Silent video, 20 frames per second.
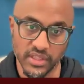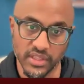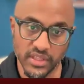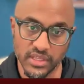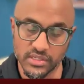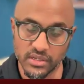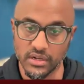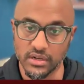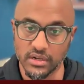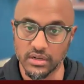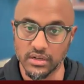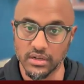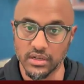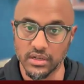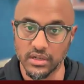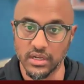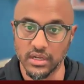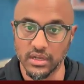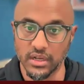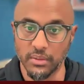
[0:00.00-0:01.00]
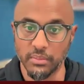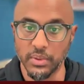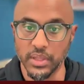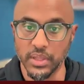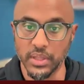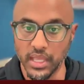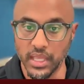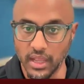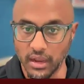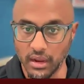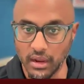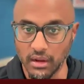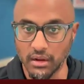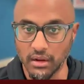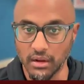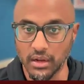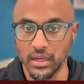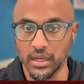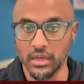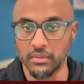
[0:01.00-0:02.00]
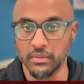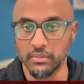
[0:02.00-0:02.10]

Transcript: things are up in the air.